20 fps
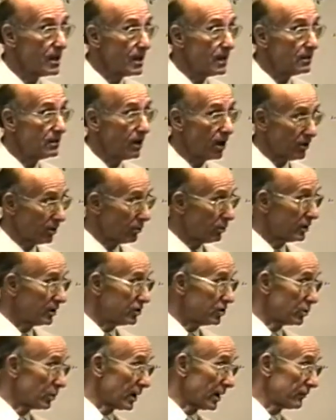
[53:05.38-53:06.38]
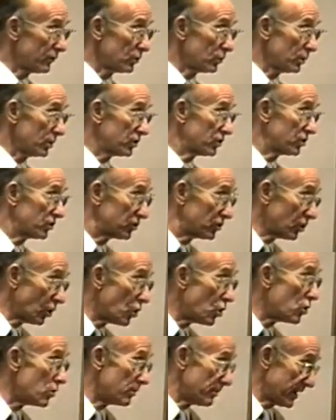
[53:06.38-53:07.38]
Not only do you have to
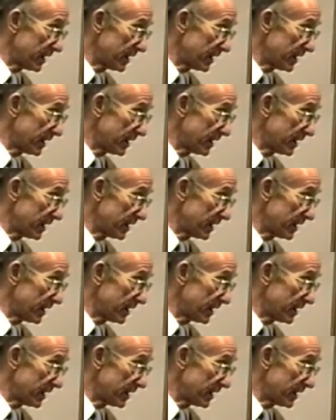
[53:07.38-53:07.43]
assume